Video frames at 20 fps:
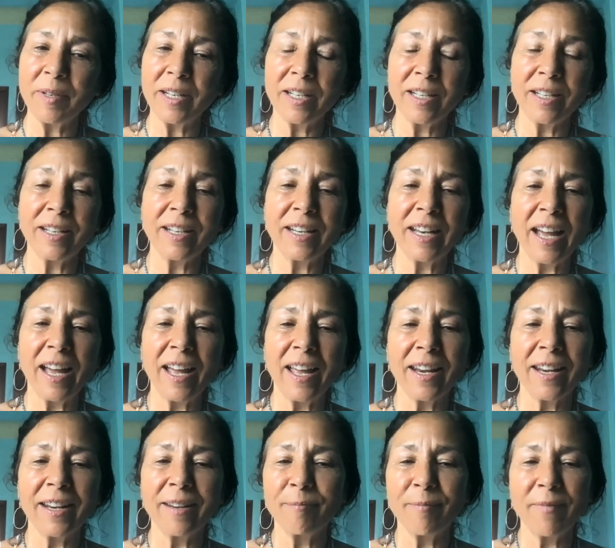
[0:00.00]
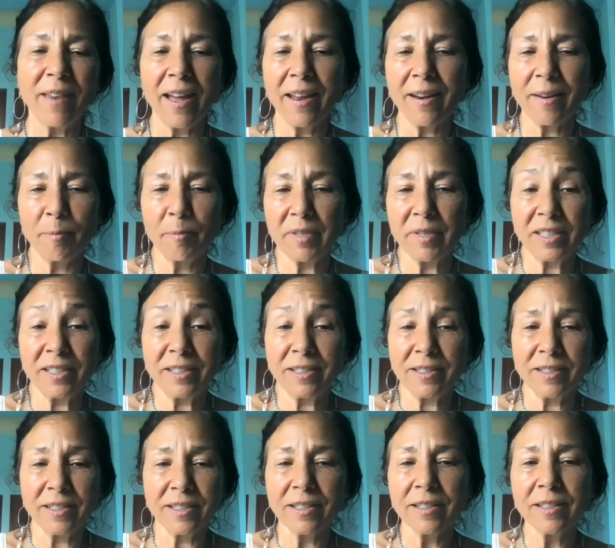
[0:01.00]
but I'm not a
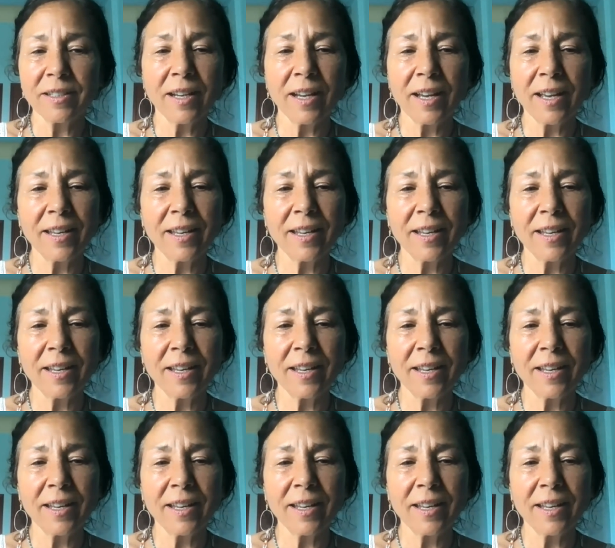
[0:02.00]
builder.